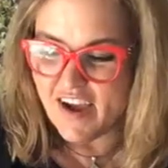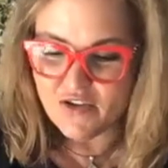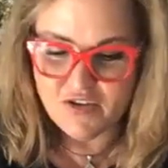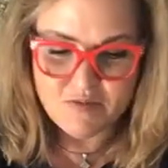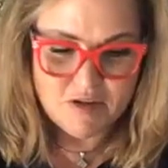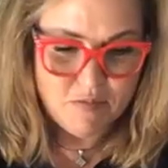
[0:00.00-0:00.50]

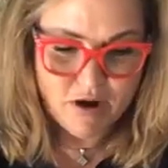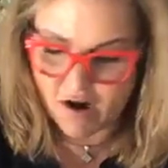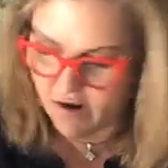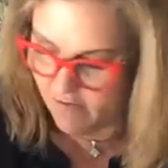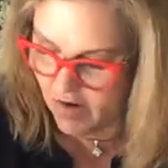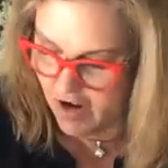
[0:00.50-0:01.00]
how you can be a
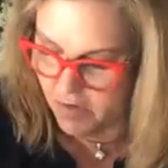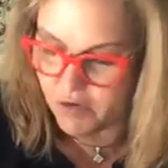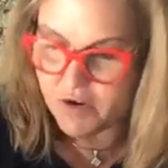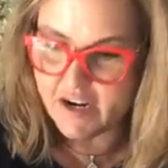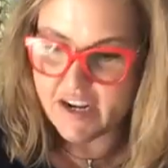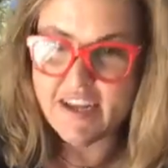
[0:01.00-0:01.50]
part of our
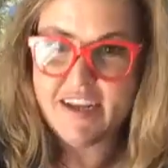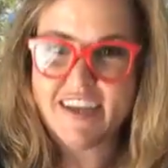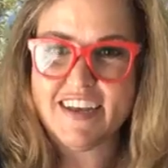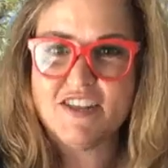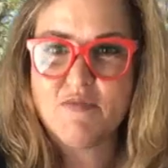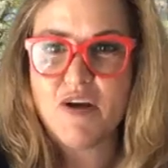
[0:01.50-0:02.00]

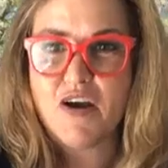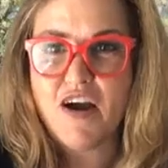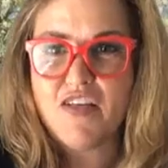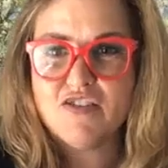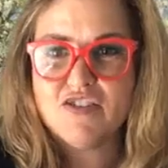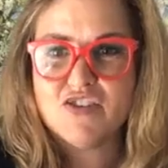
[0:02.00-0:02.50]
community and
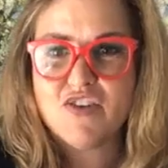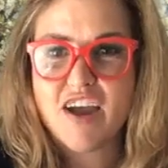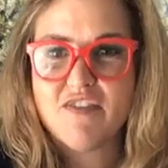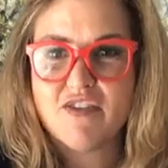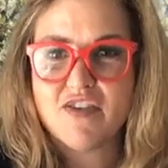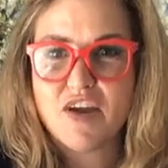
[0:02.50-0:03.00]
inspire others to
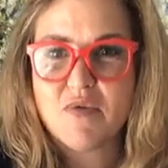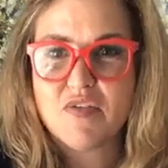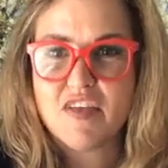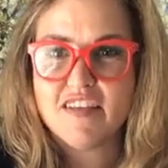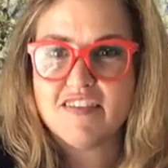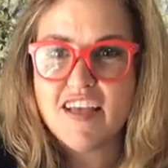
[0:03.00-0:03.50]
craft and create
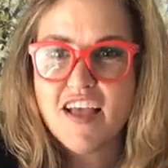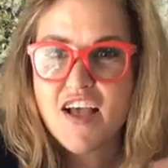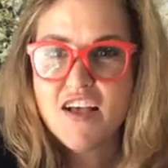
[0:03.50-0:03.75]
with us.